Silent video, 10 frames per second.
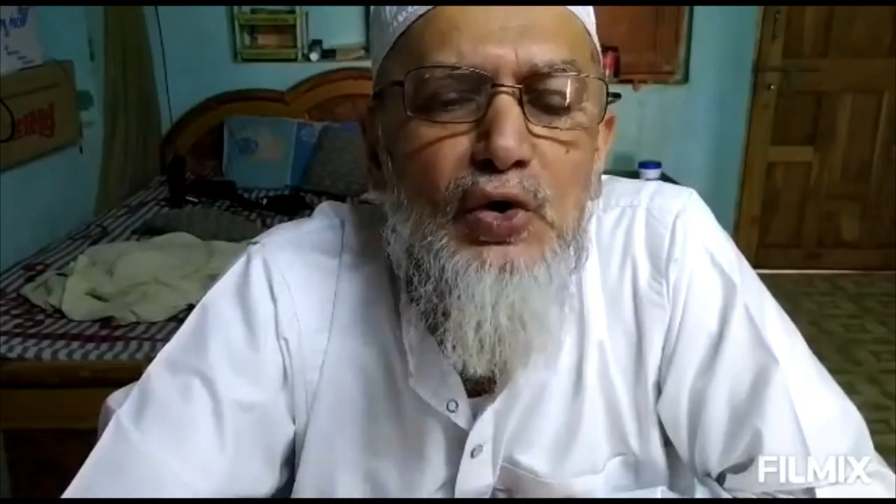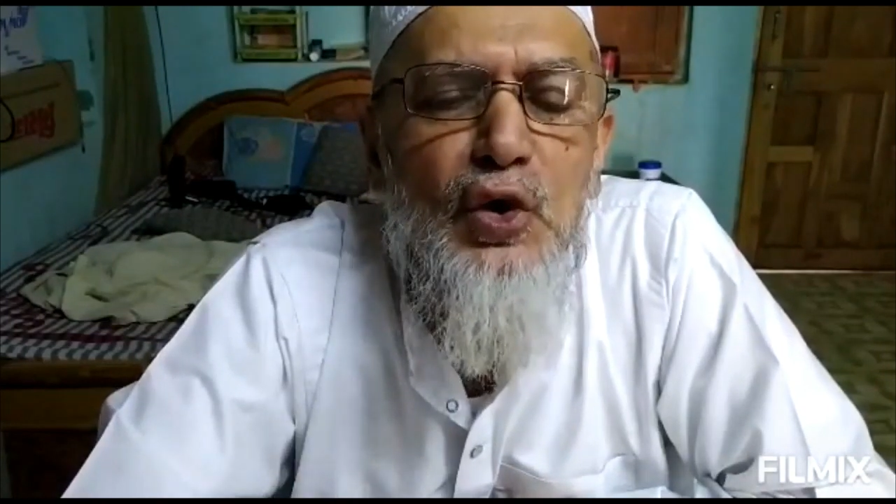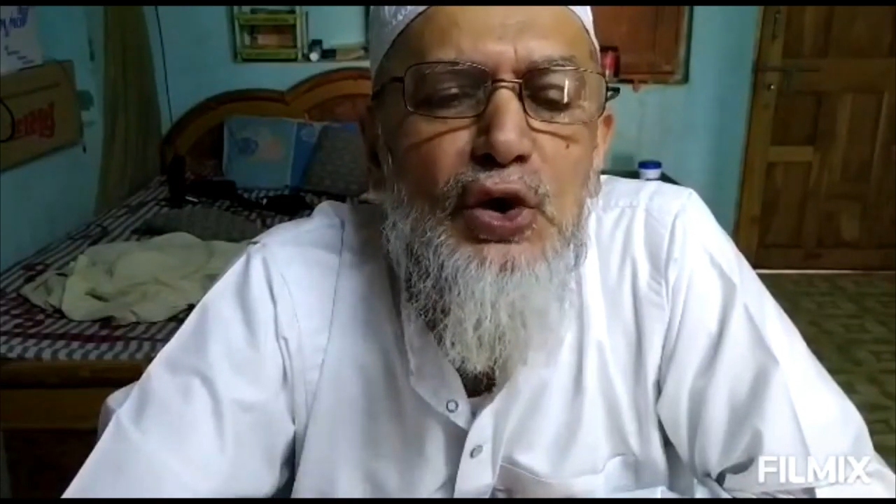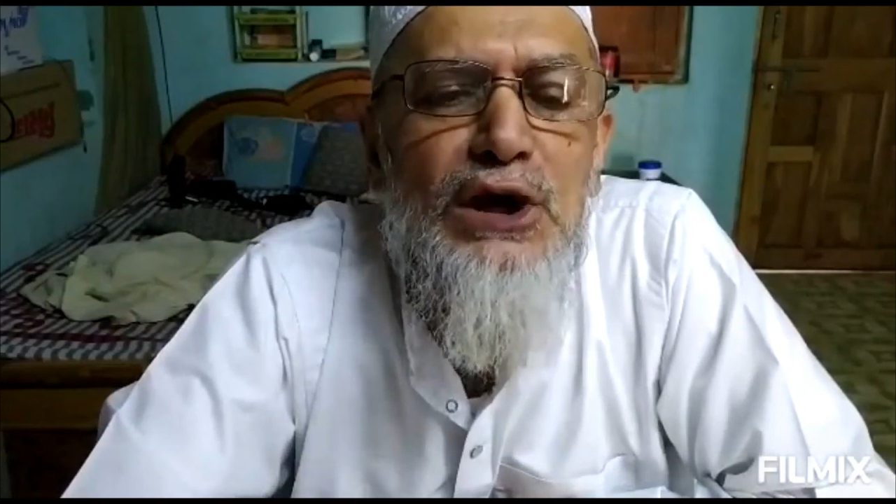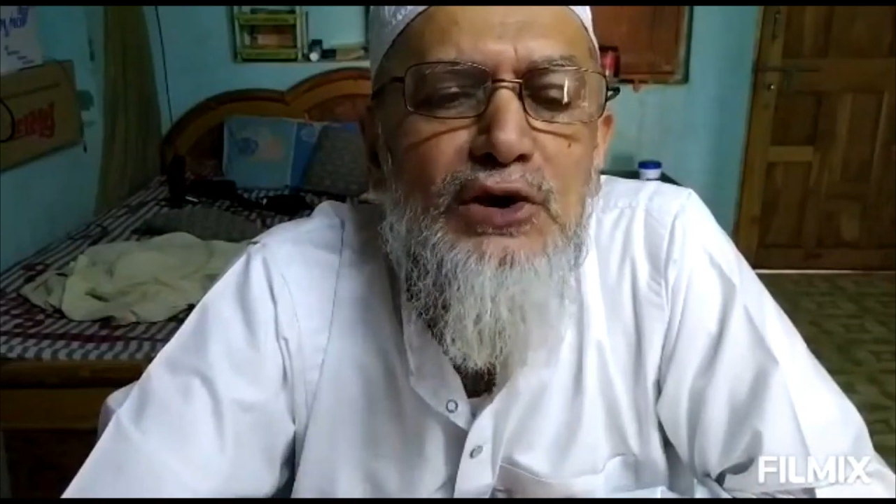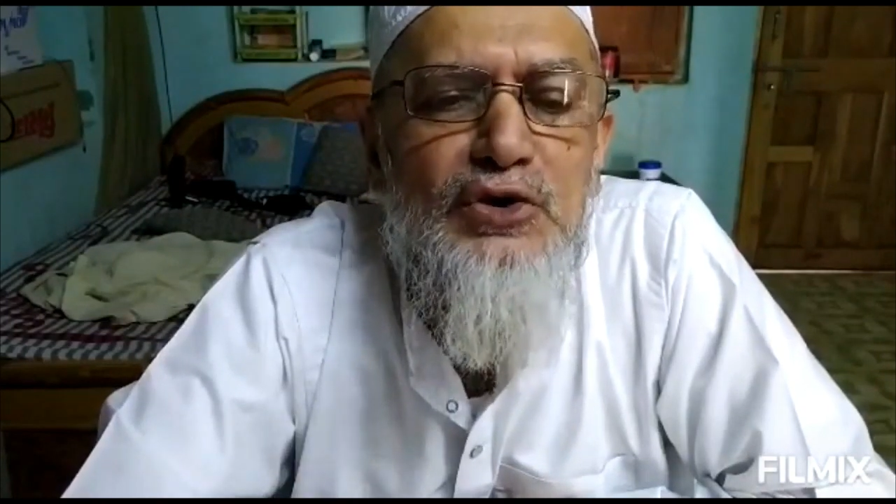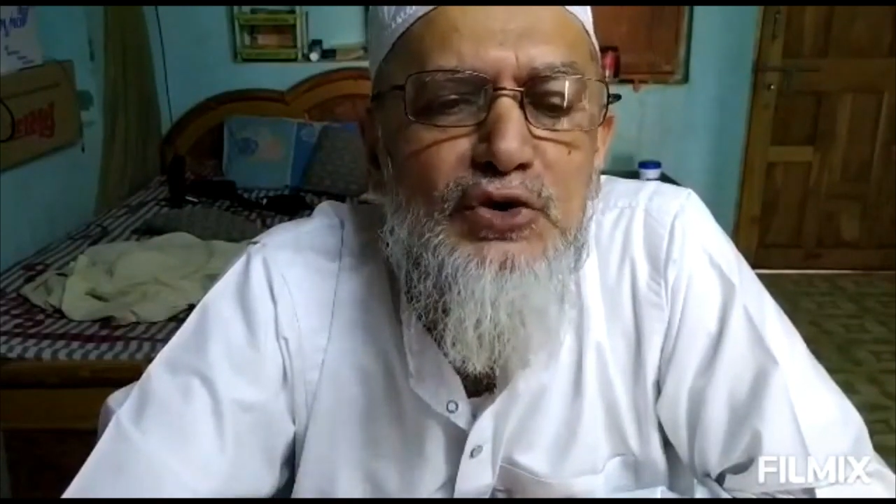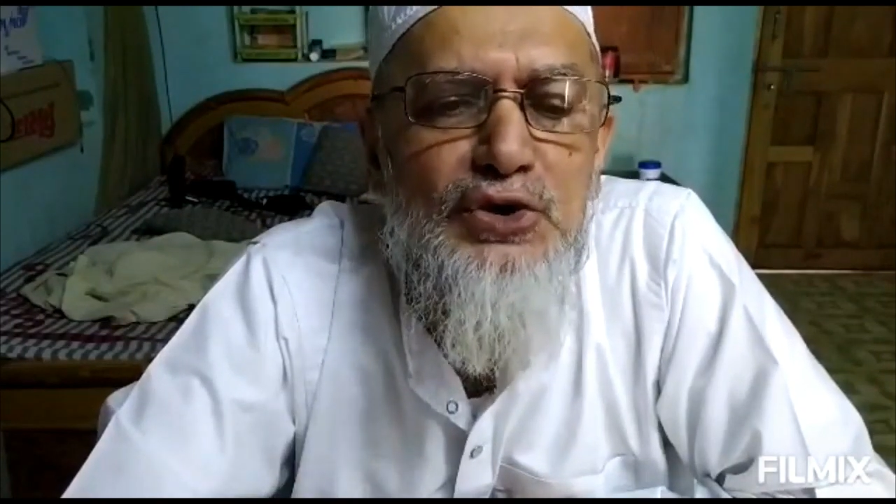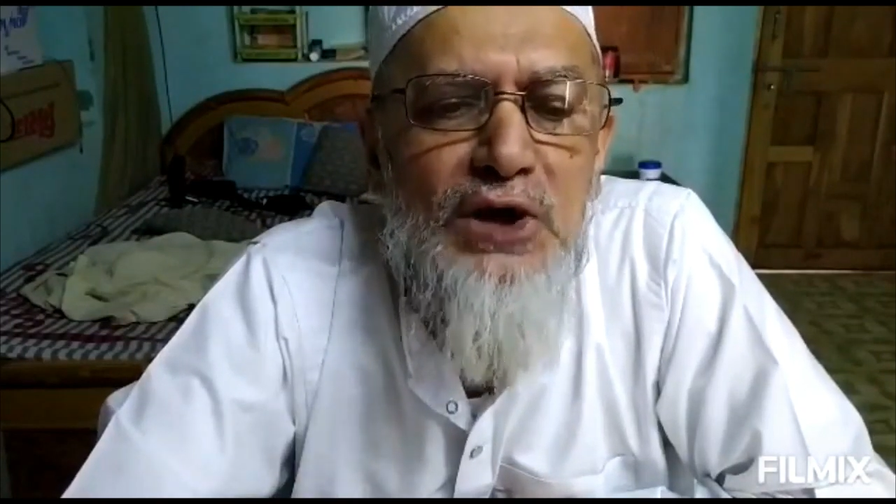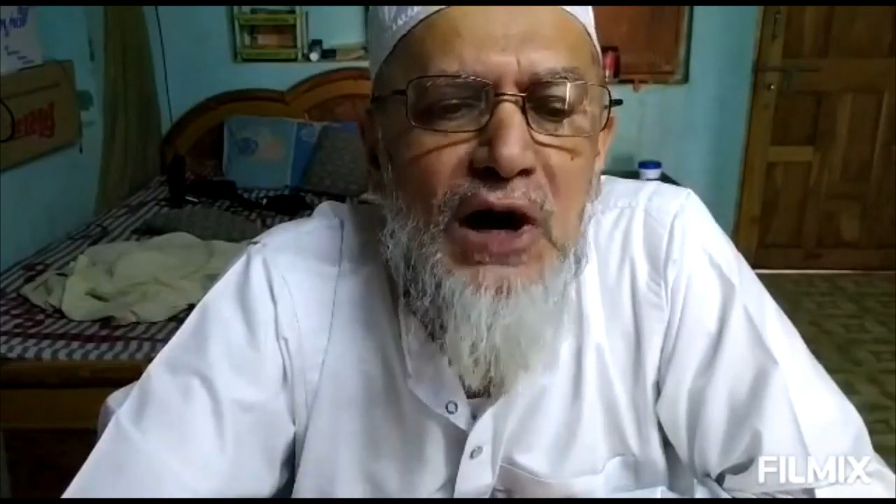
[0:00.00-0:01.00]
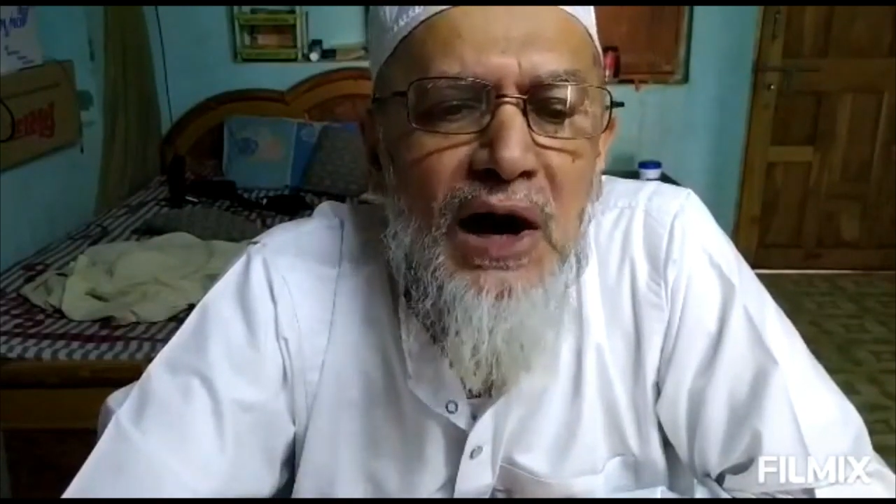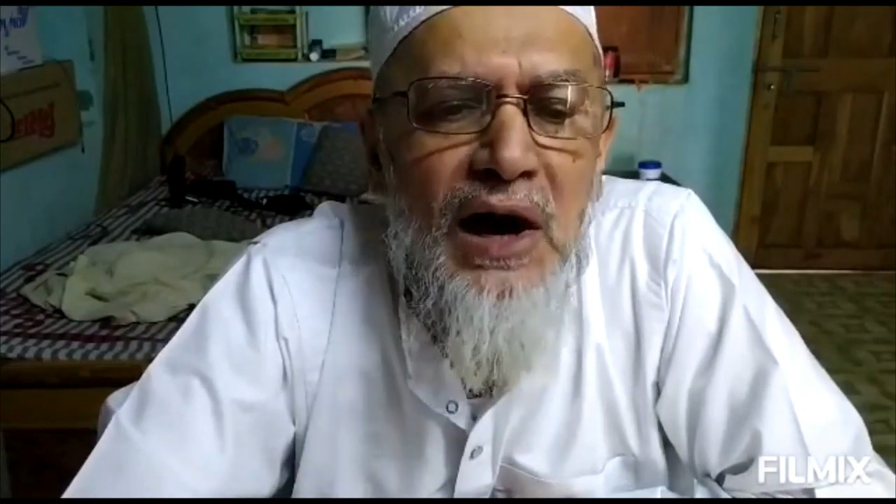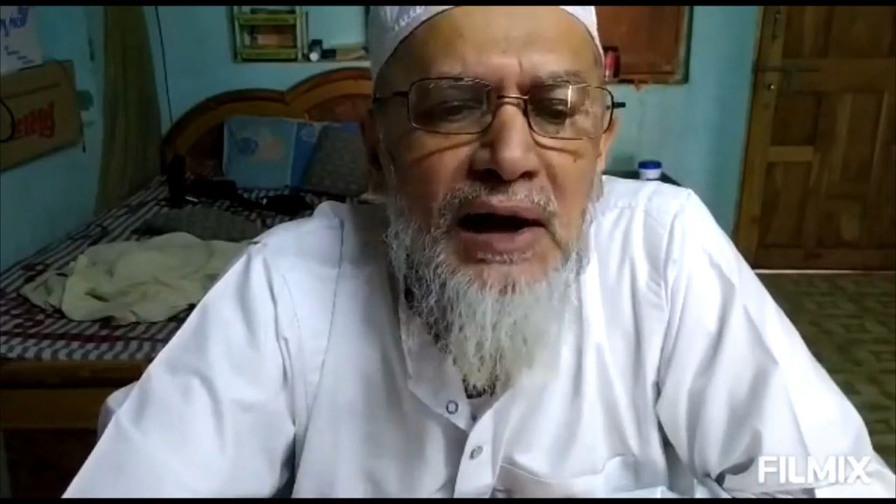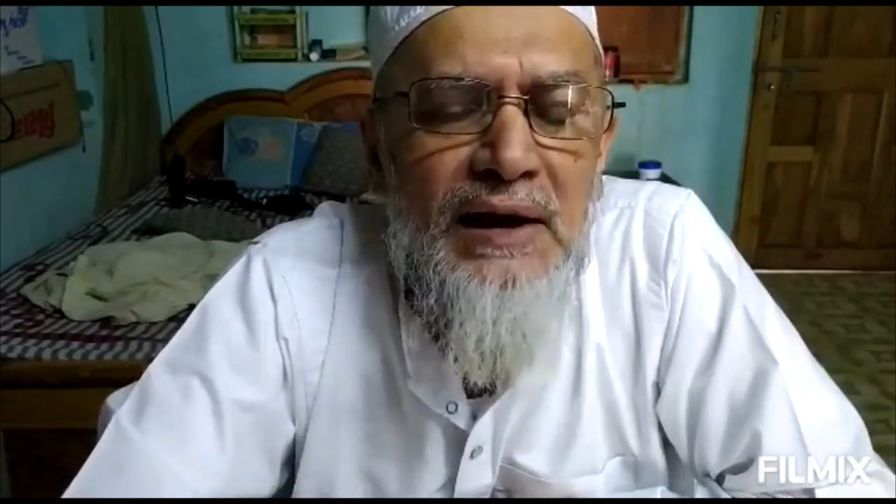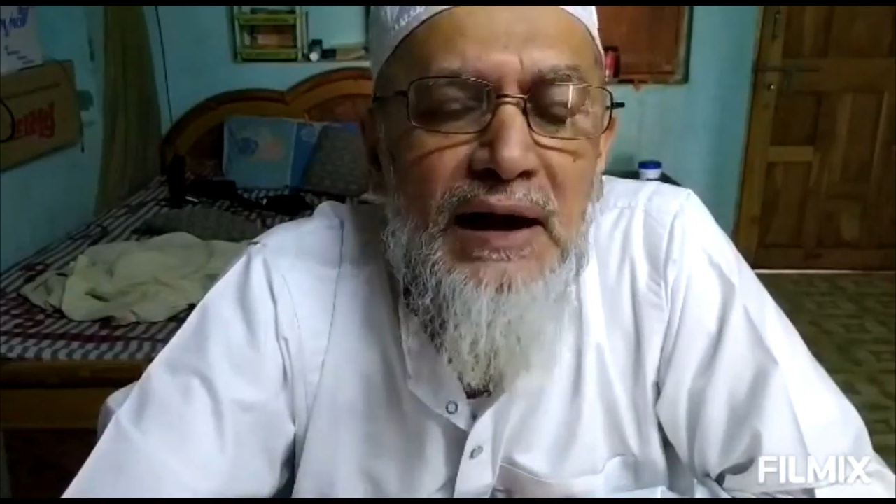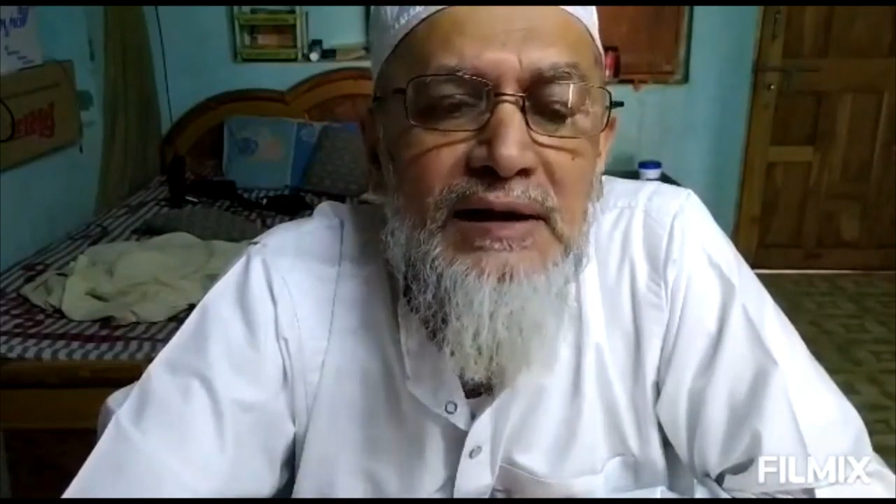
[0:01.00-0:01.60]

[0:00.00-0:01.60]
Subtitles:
going to die